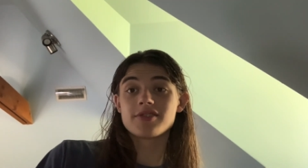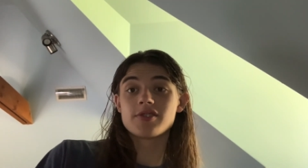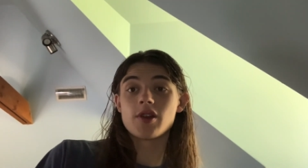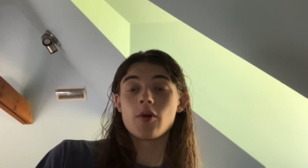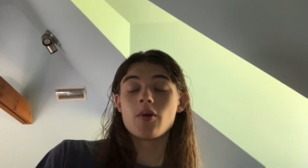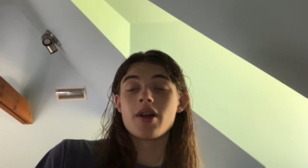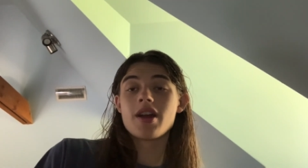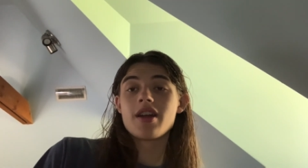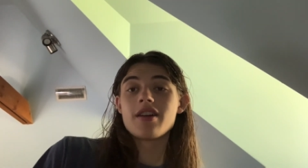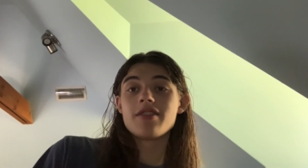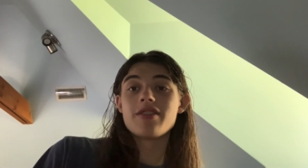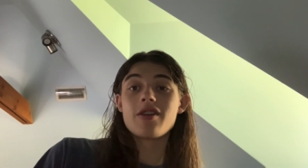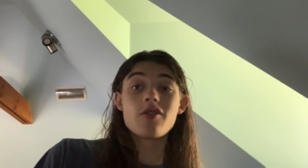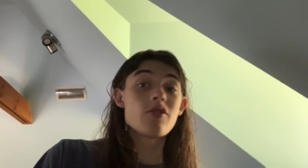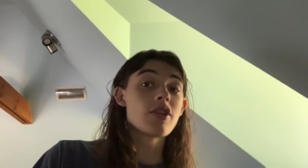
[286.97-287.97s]
So
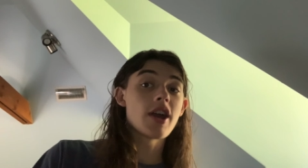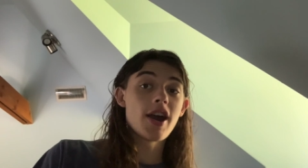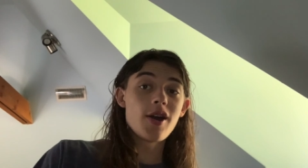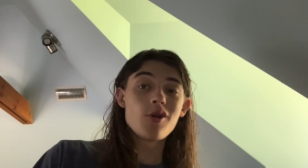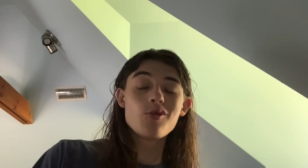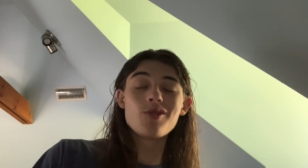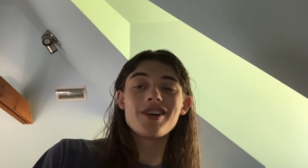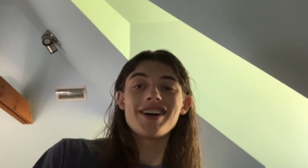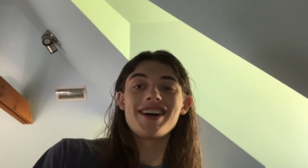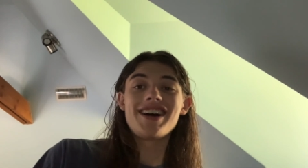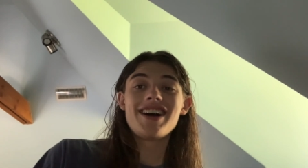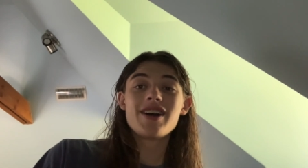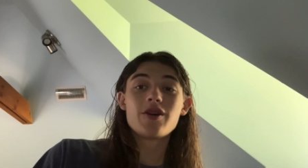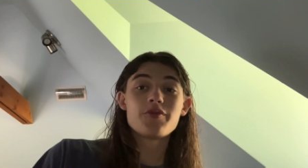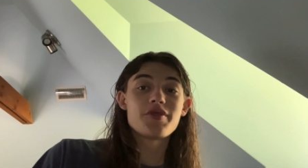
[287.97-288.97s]
there you go. Uh,
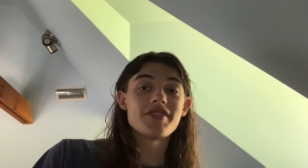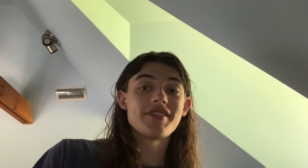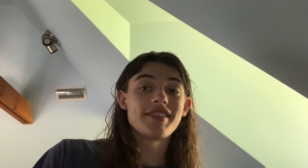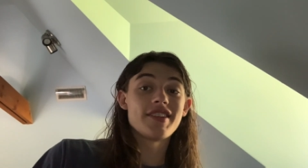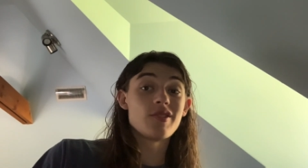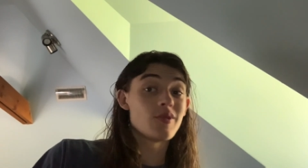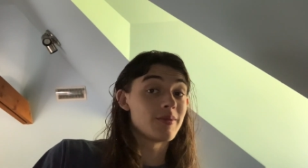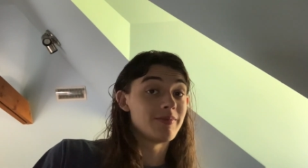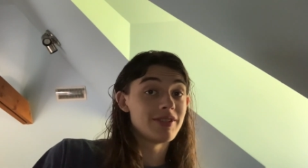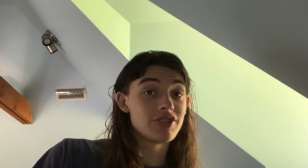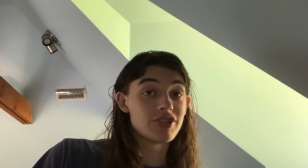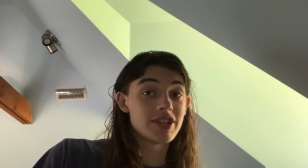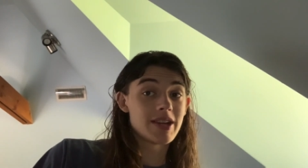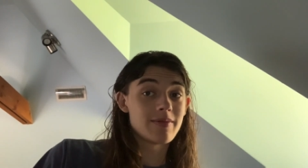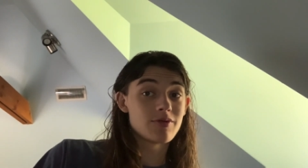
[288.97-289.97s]
I hope this video on
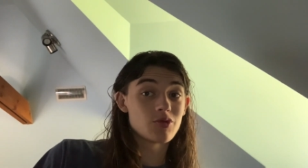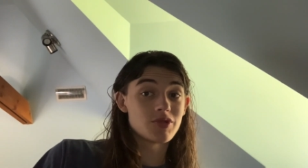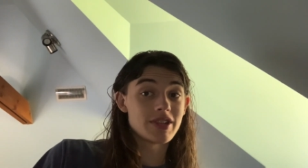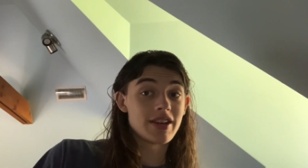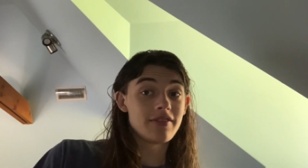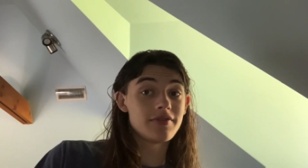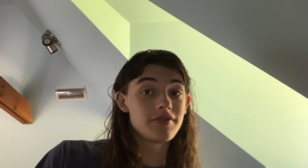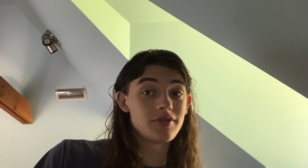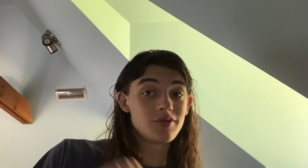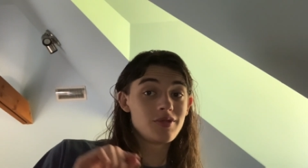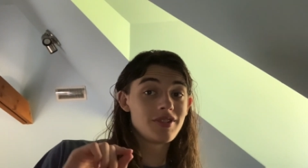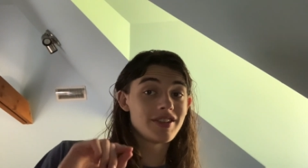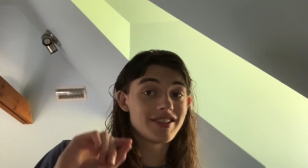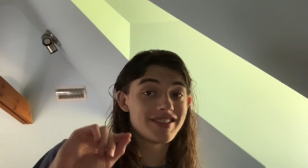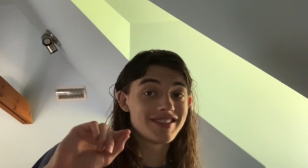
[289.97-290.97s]
bludgeoning damage was
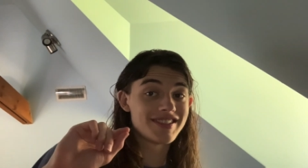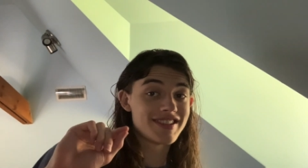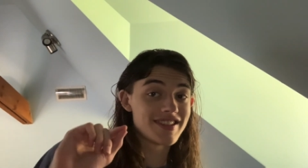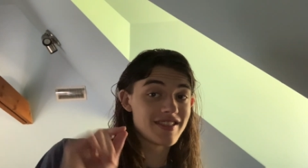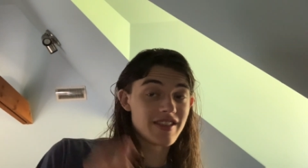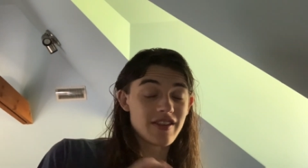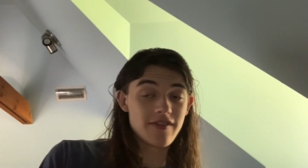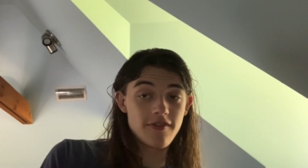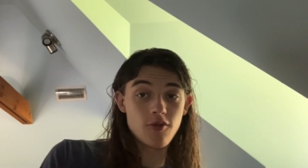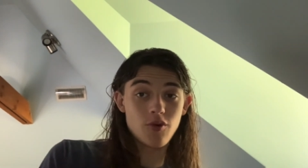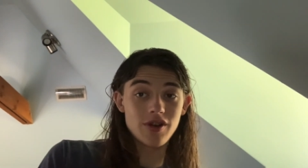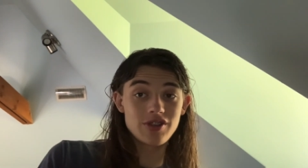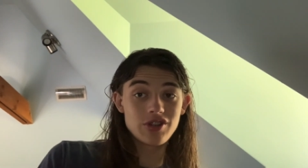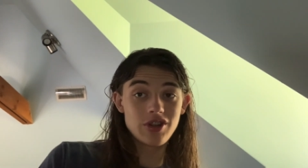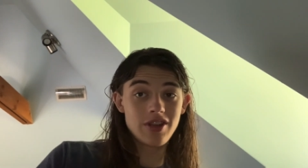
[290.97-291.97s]
helpful. Thank you for
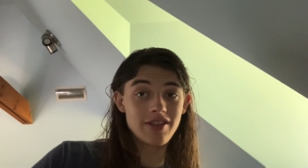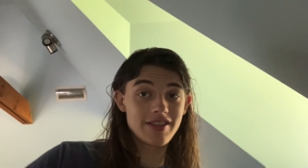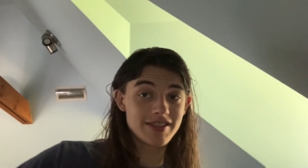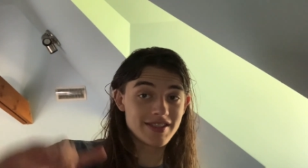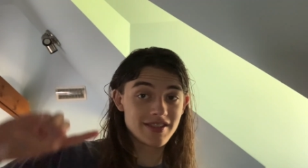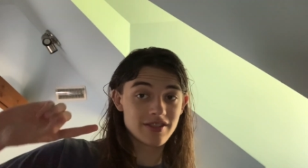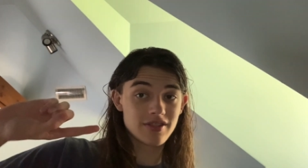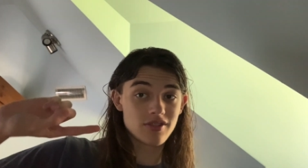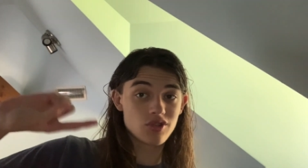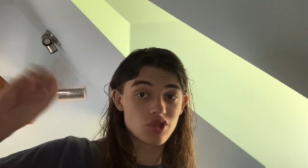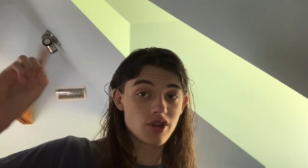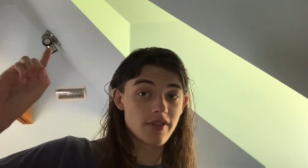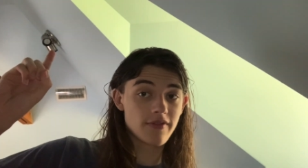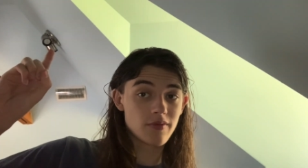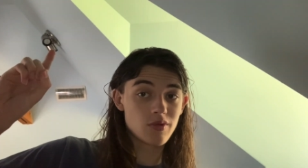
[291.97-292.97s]
watching. This is
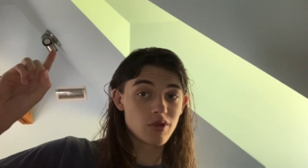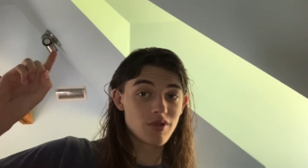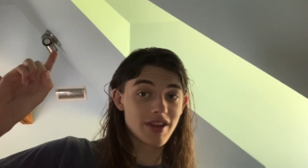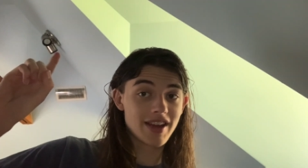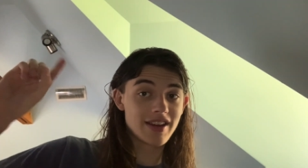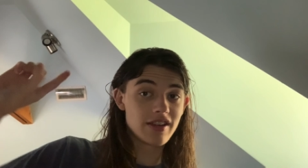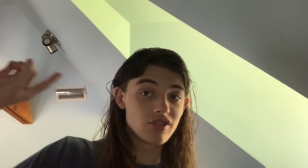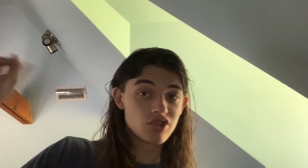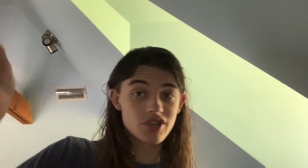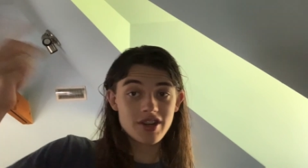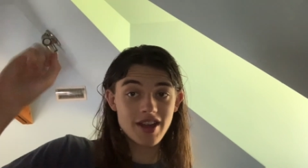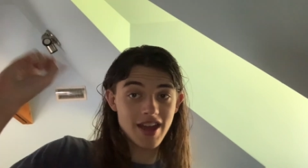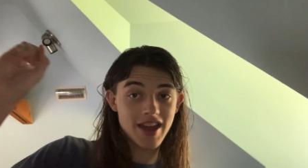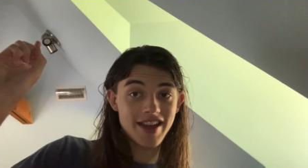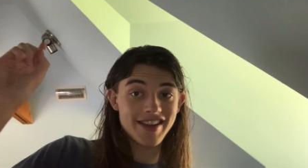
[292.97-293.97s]
Sean from
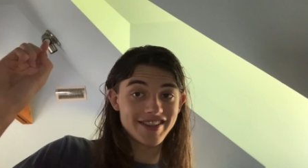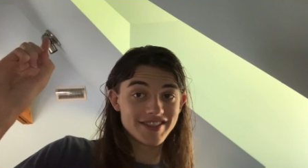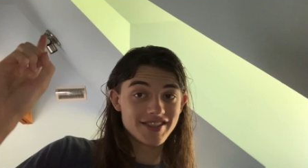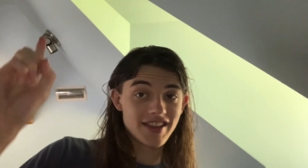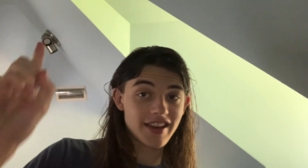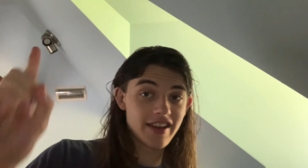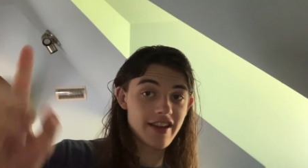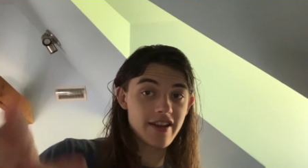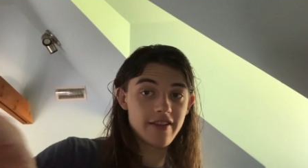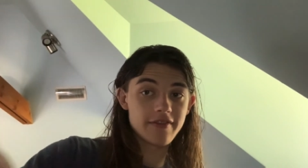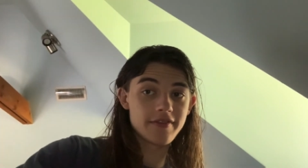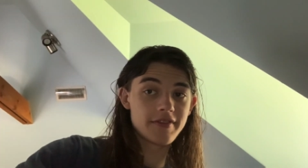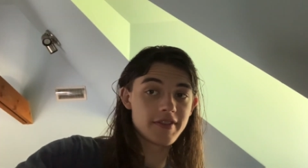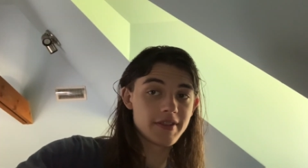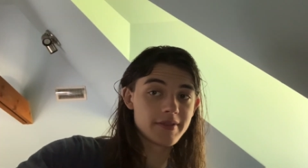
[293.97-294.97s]
Dodecadungeon, signing off.